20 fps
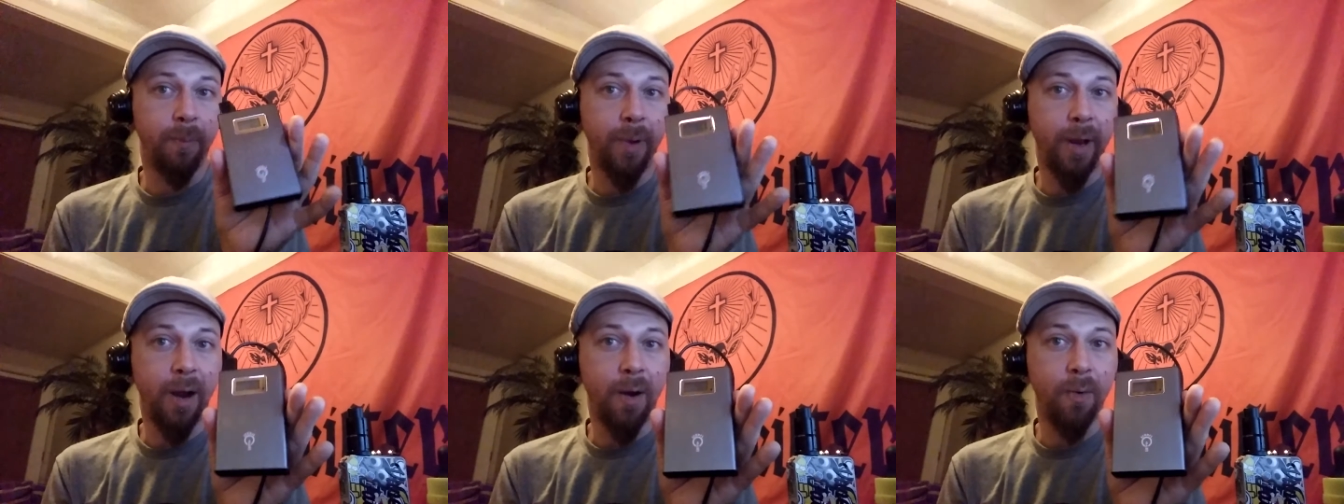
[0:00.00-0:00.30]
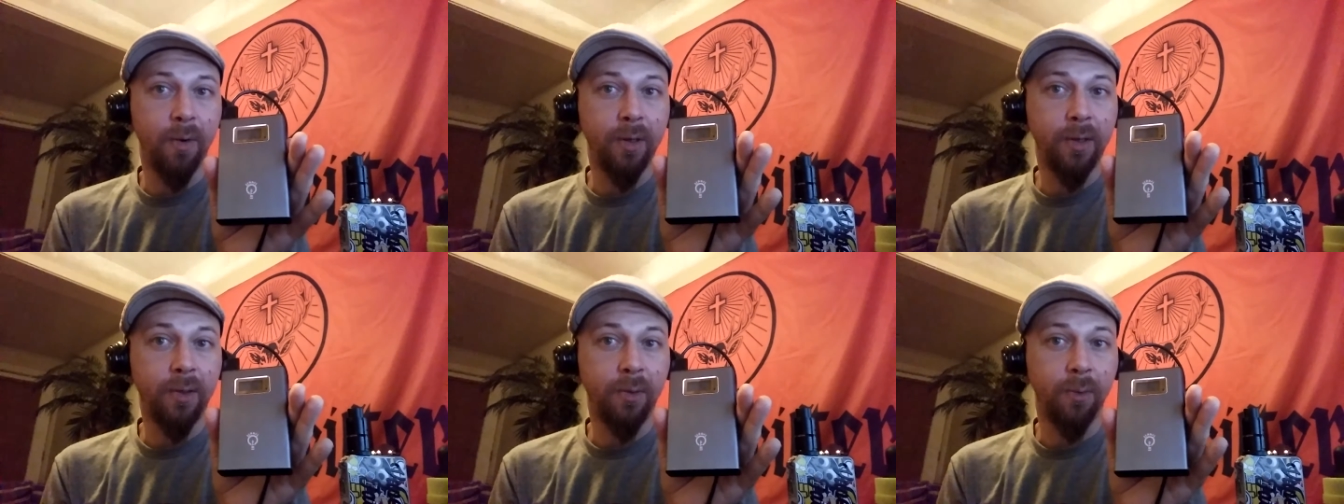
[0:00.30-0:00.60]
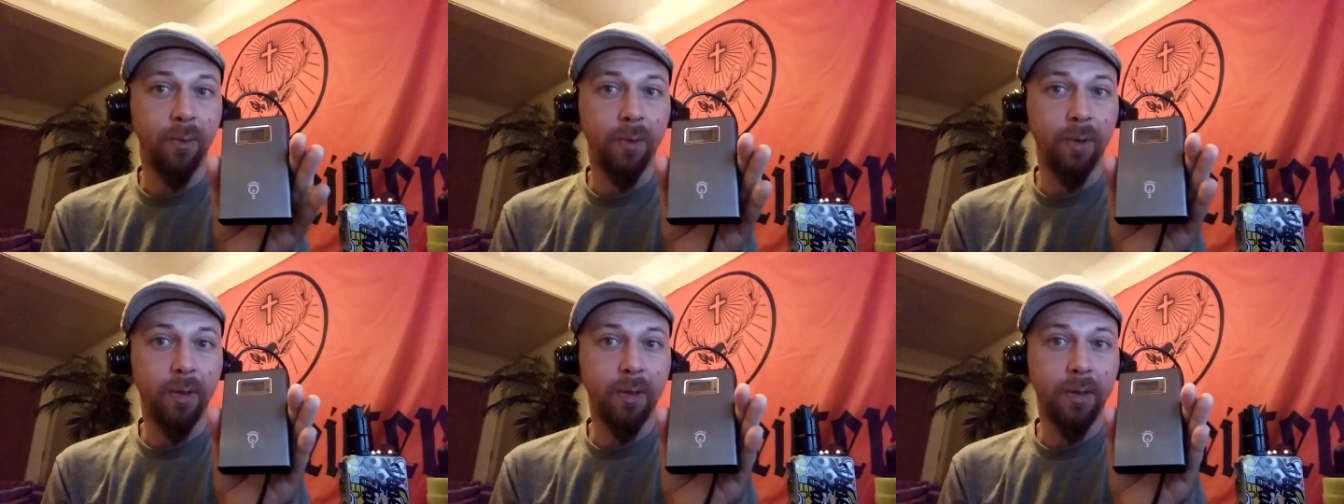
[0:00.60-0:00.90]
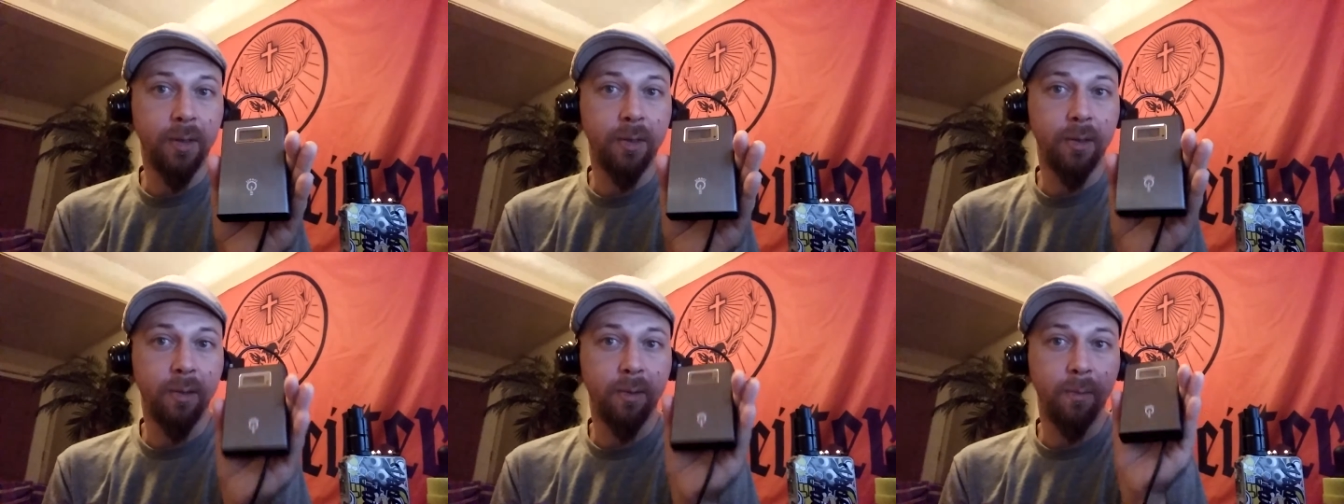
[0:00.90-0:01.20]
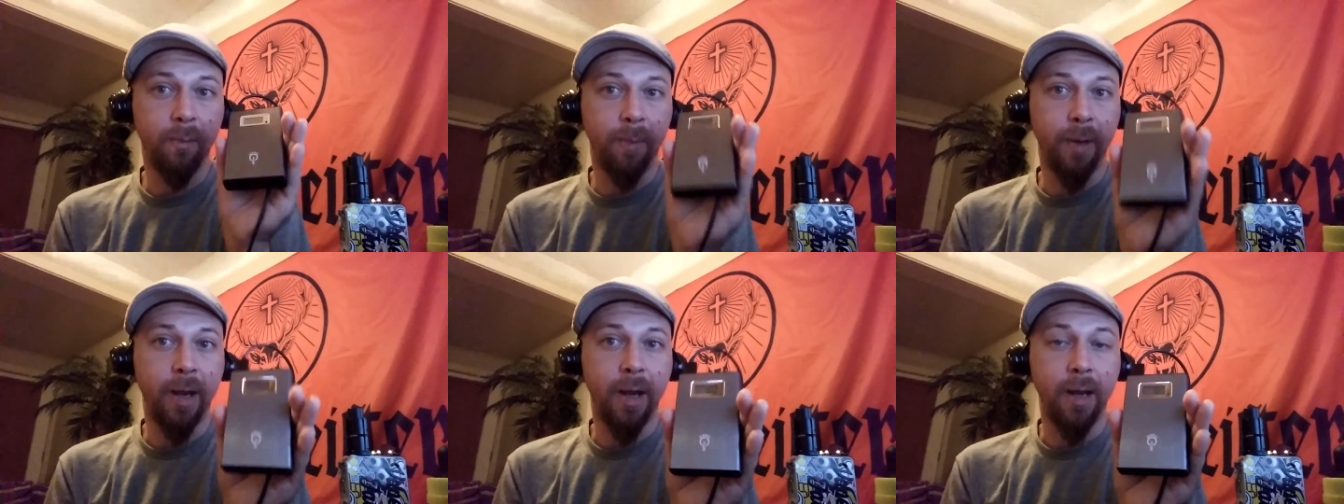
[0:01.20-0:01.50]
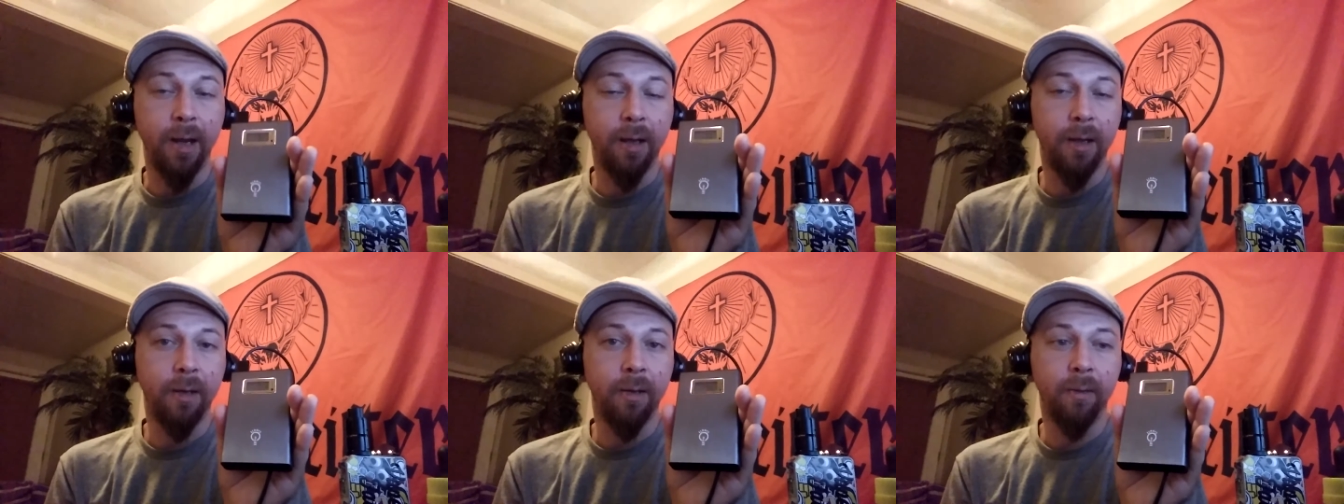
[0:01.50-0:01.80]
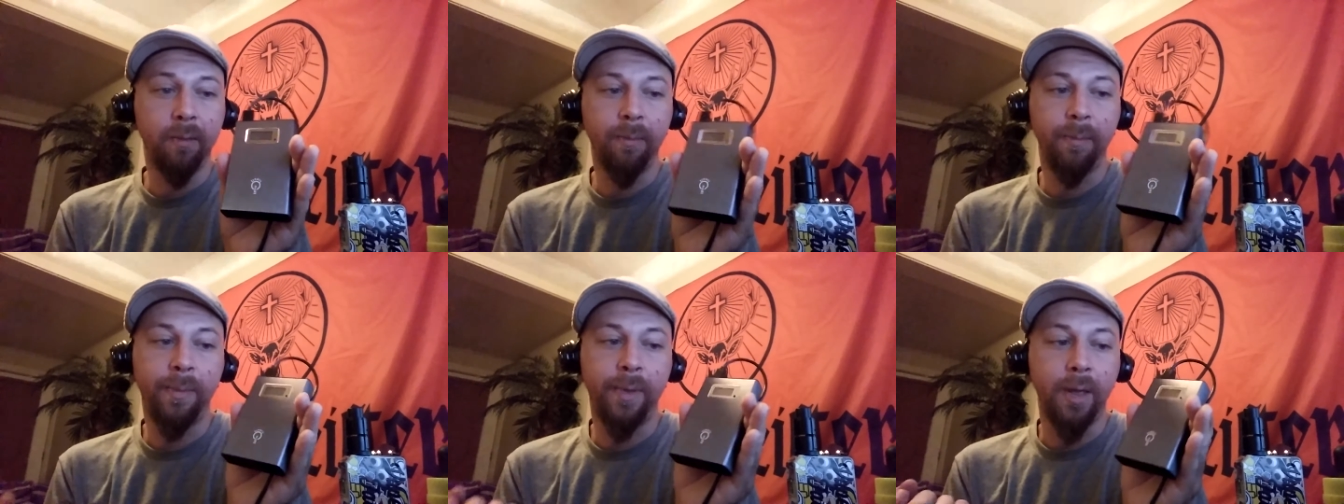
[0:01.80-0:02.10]
power source bank
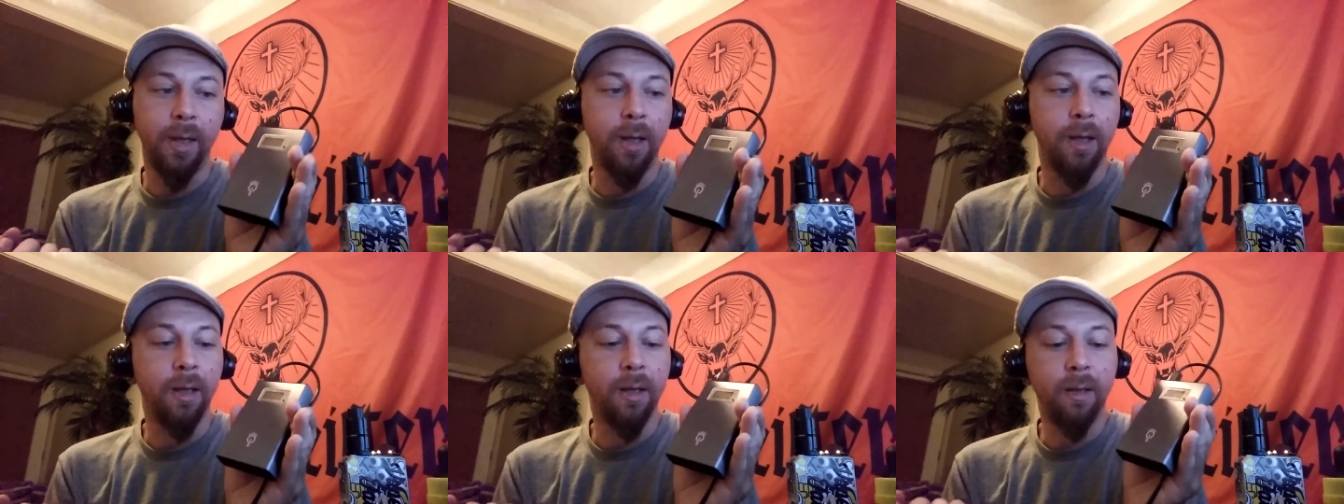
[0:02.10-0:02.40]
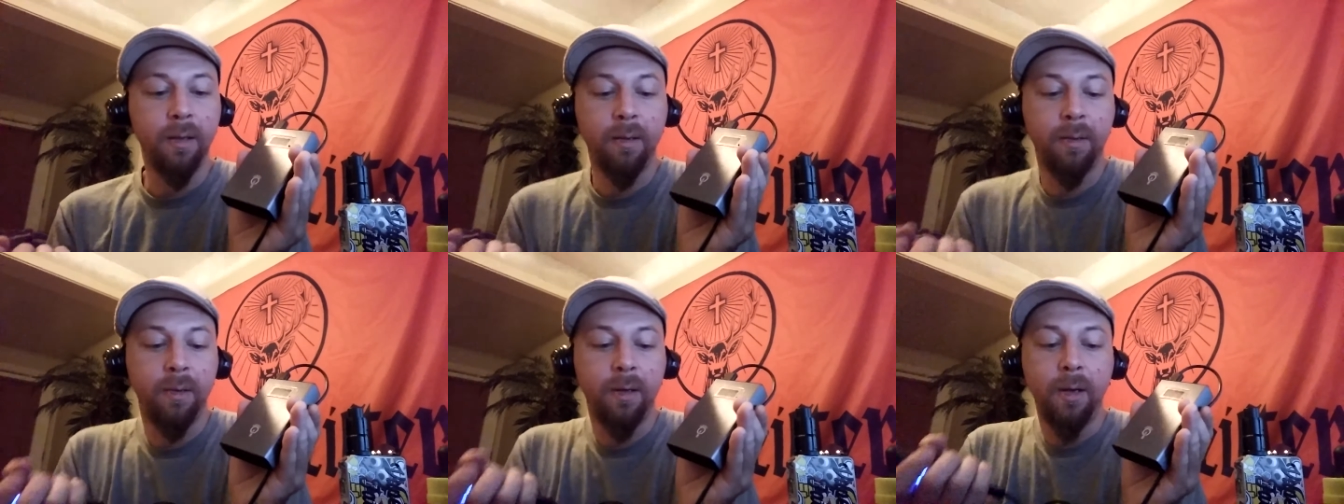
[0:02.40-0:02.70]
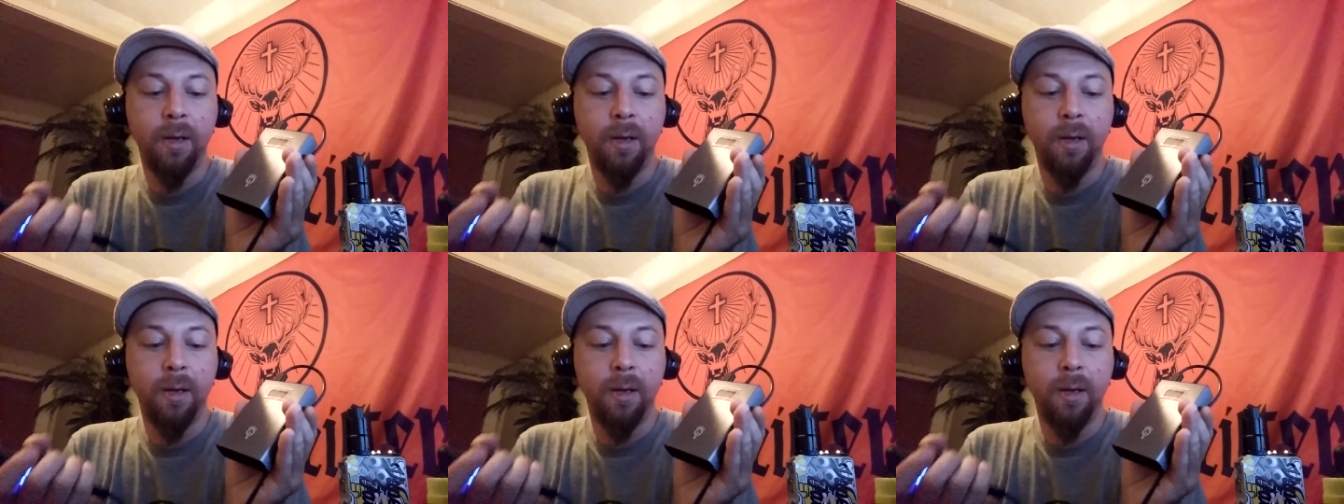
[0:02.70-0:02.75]
thing